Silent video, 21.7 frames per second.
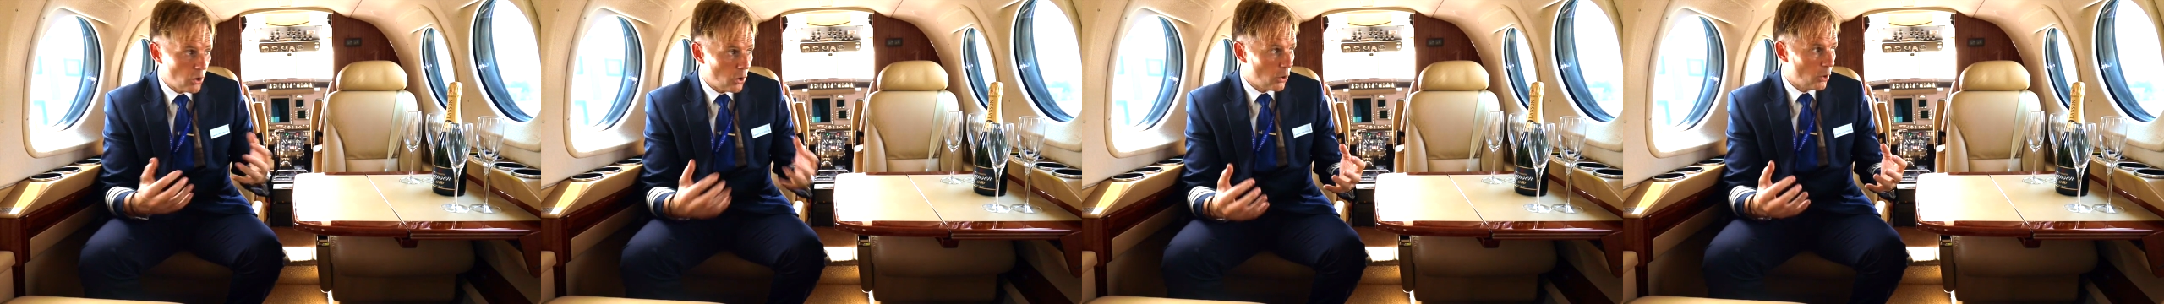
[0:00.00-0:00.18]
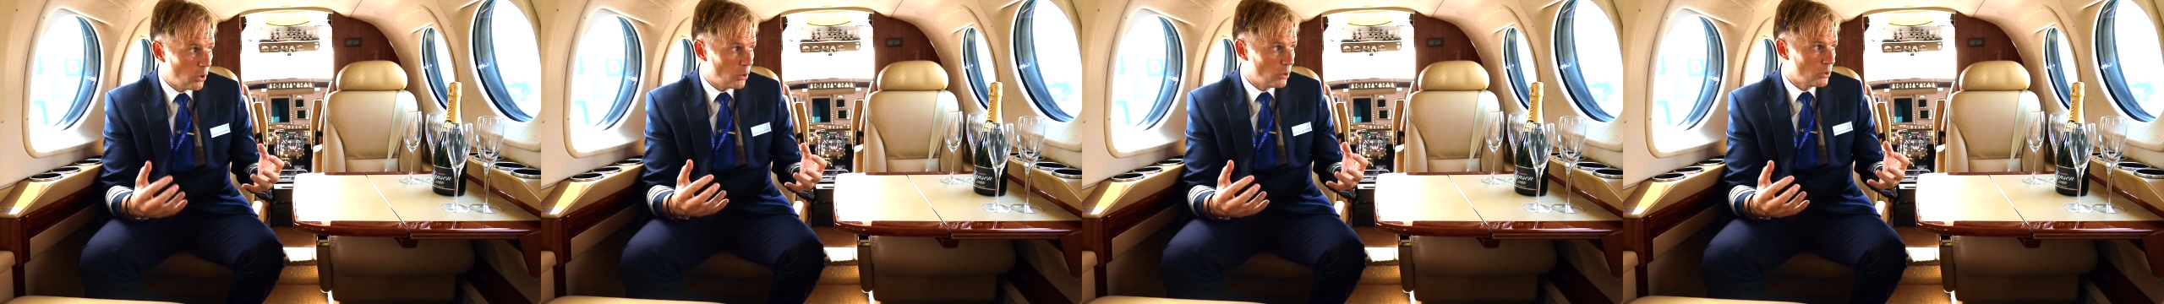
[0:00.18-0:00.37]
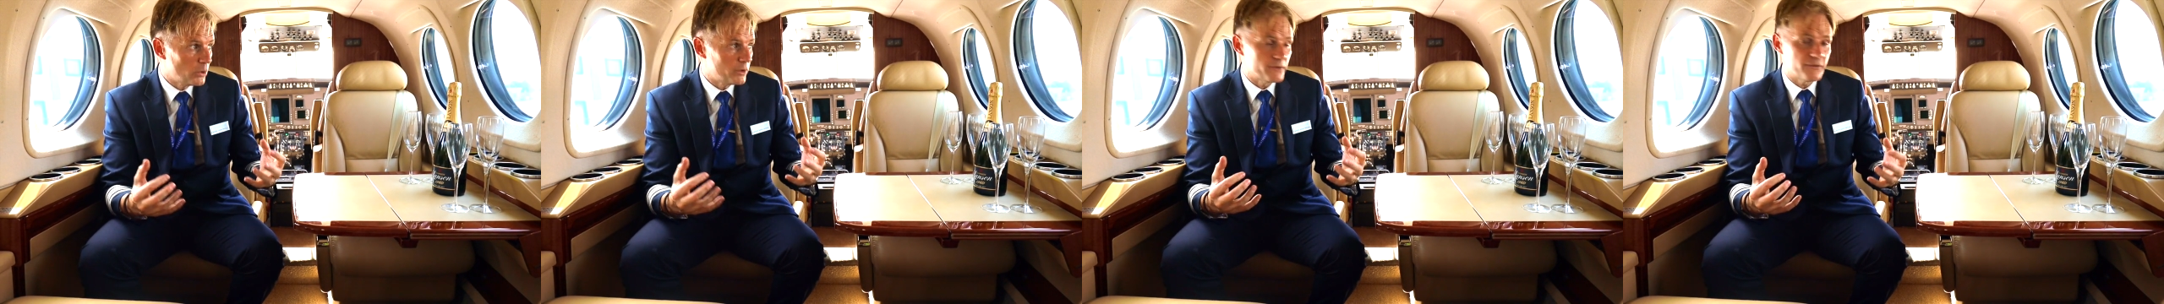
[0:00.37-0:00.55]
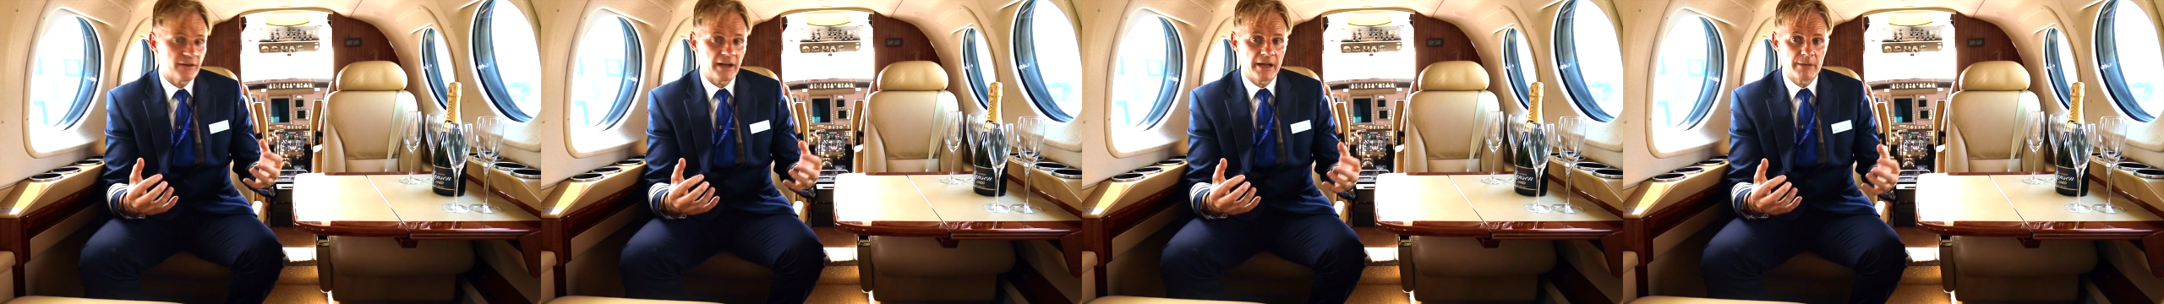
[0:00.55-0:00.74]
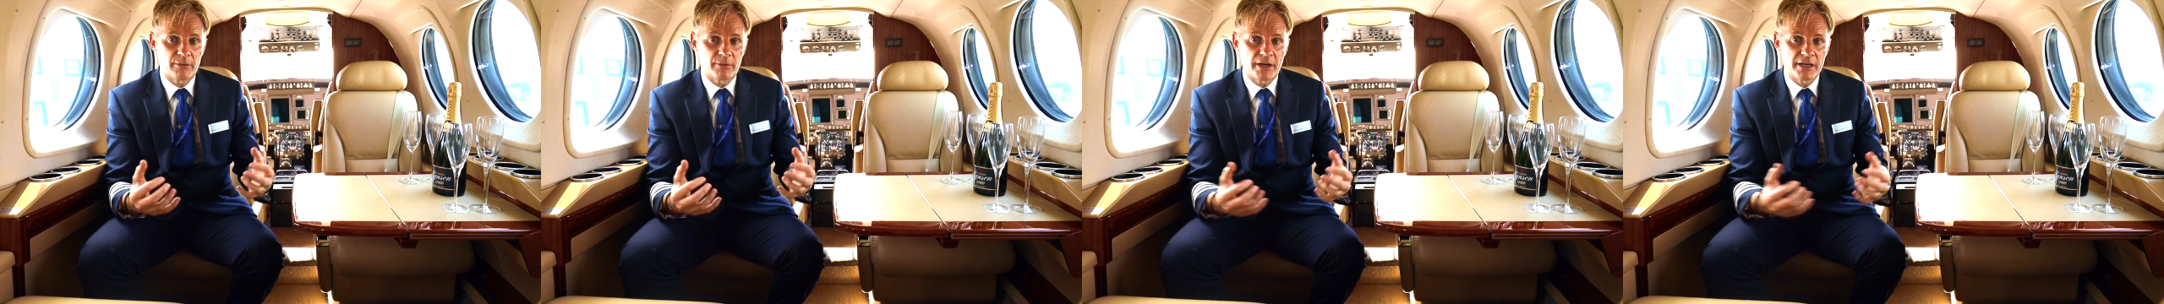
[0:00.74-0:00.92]
all the
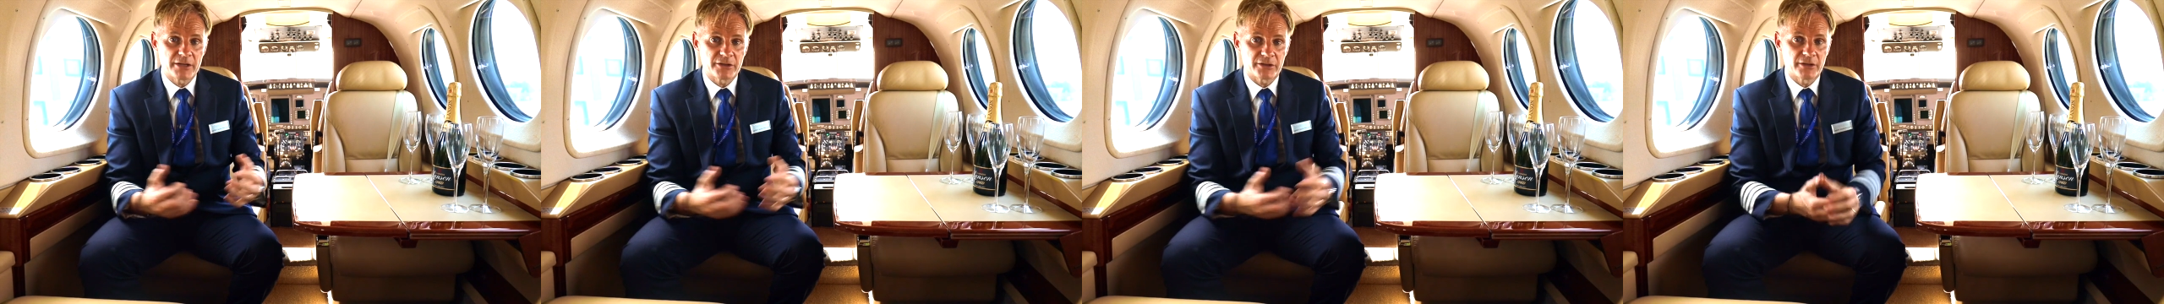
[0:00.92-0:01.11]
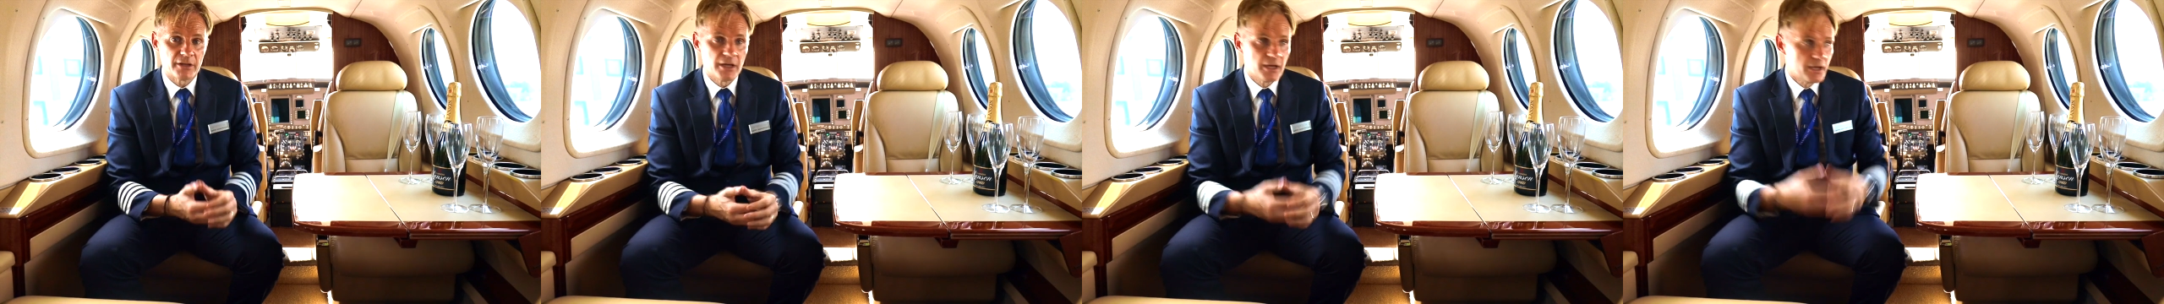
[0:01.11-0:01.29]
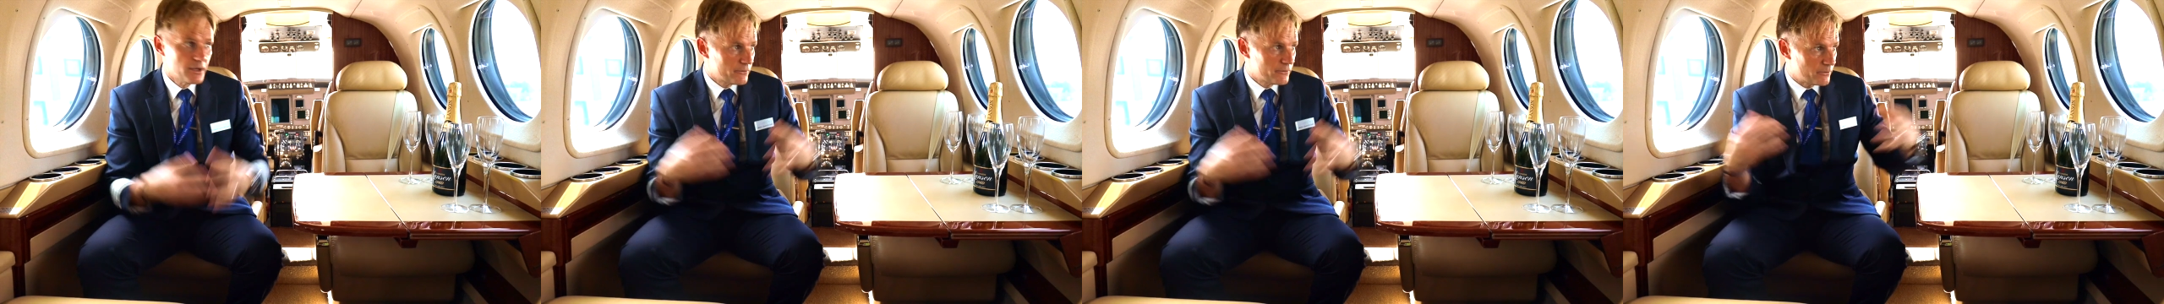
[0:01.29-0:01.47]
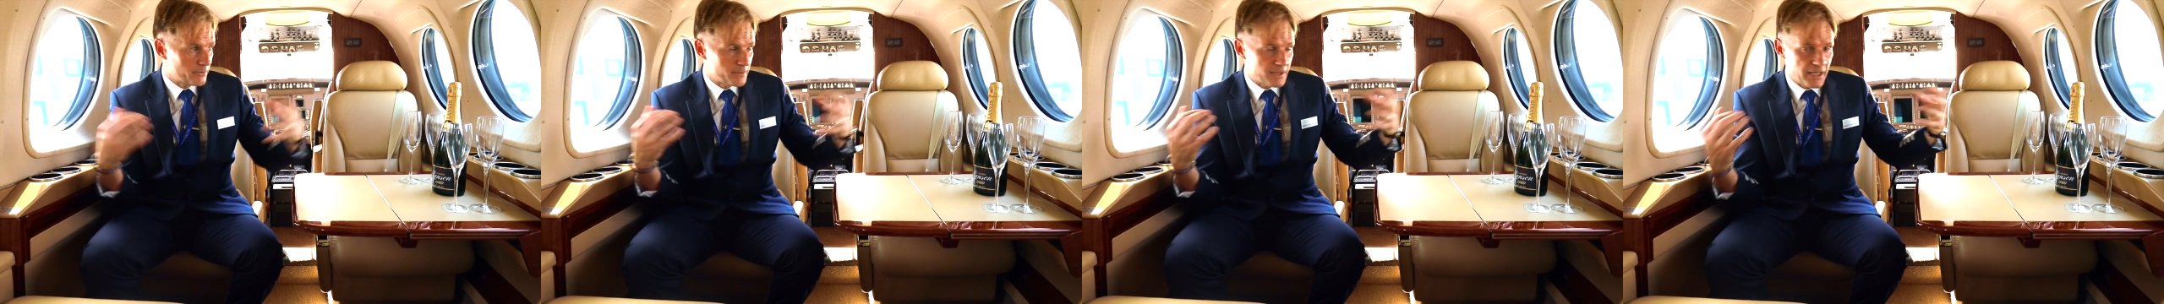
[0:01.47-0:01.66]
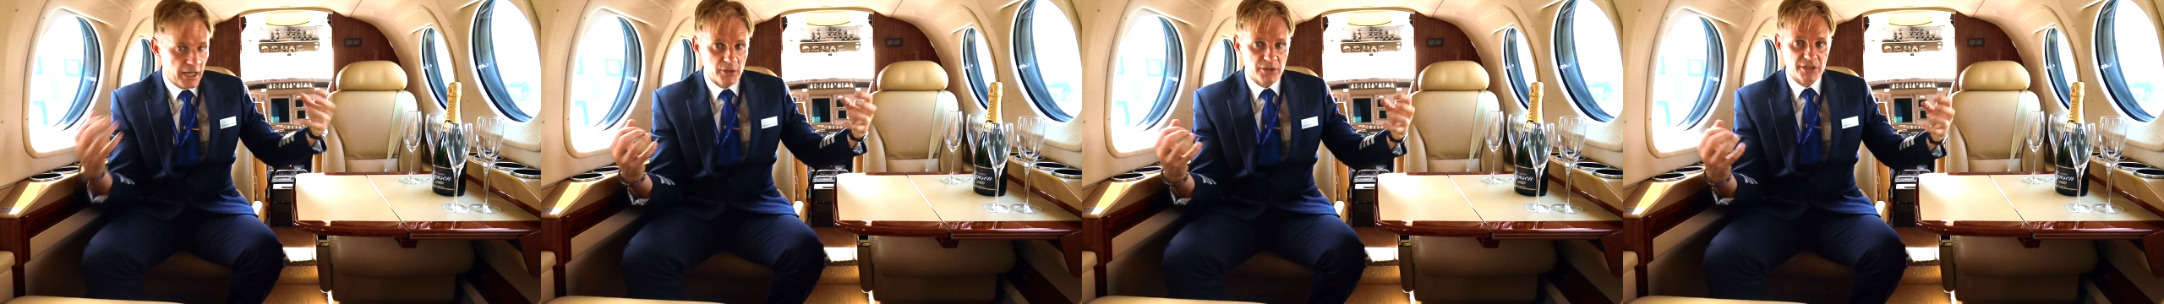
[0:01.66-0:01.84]
vibration
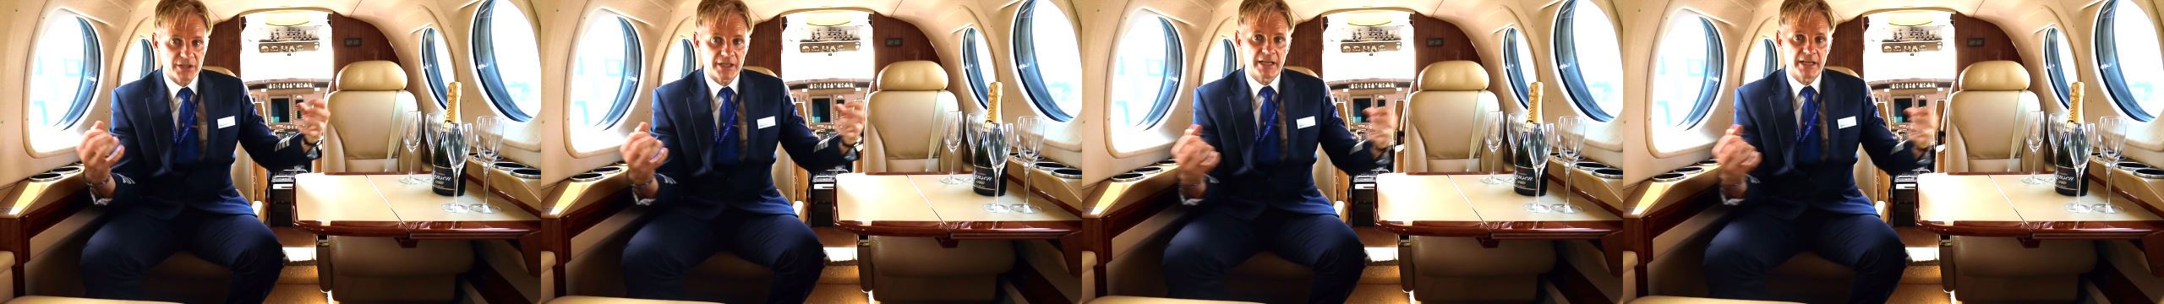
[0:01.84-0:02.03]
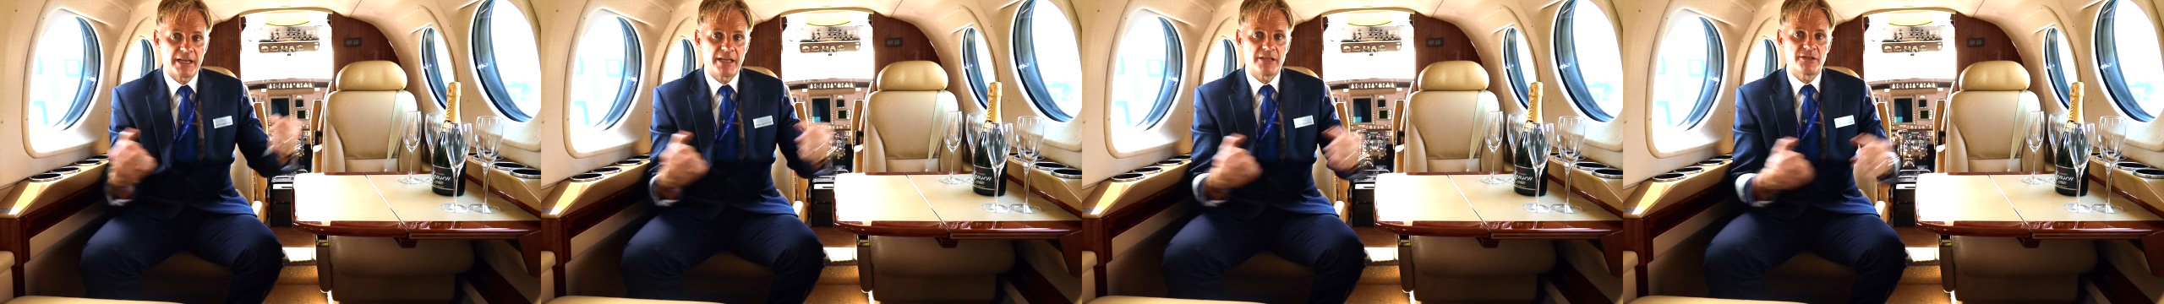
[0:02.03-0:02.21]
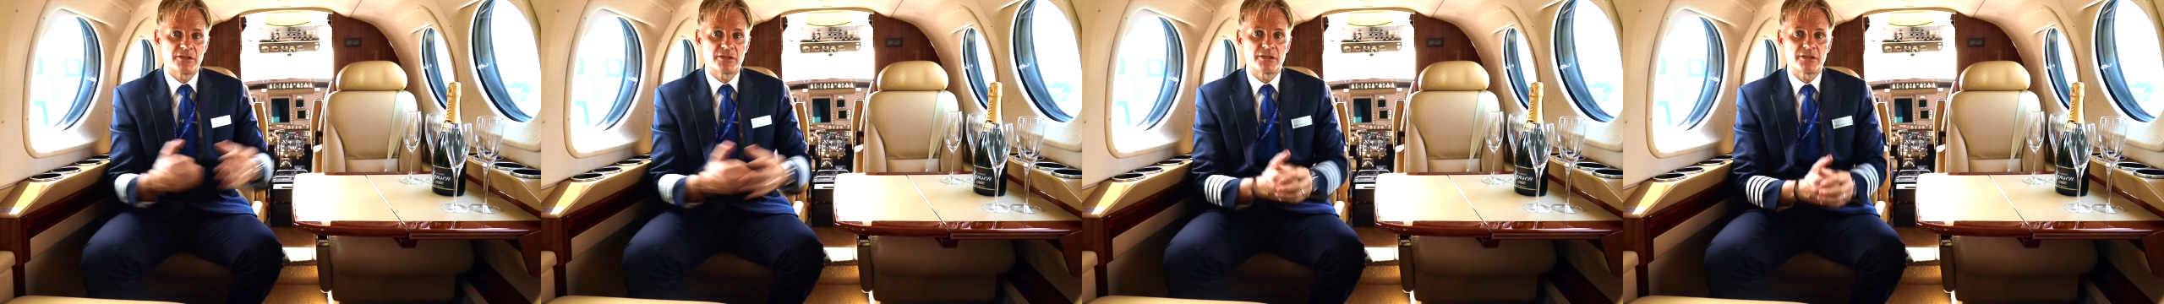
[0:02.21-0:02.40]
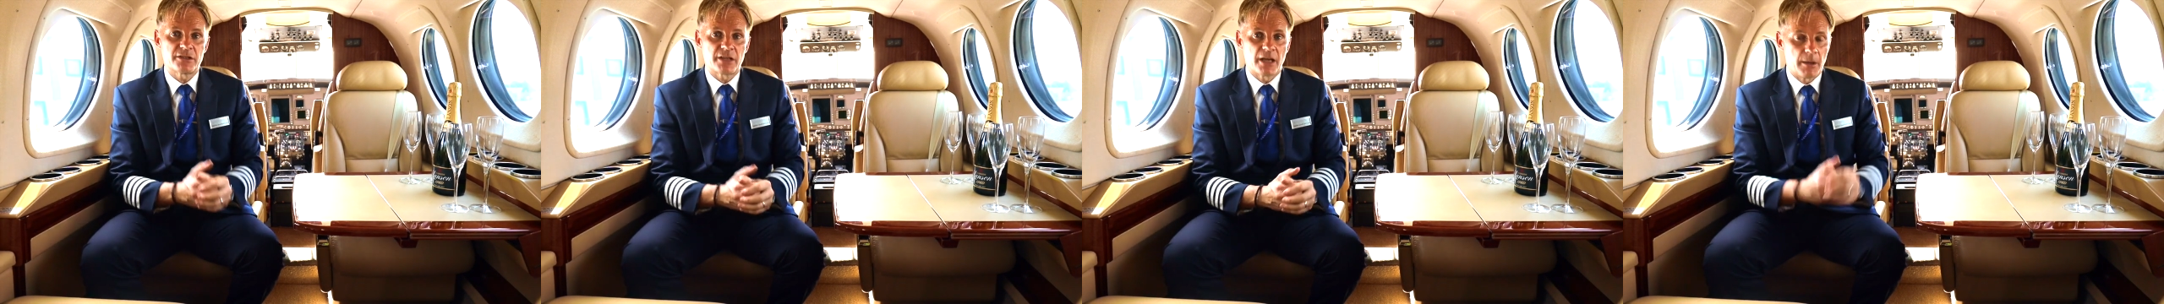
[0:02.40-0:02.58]
from the outside engines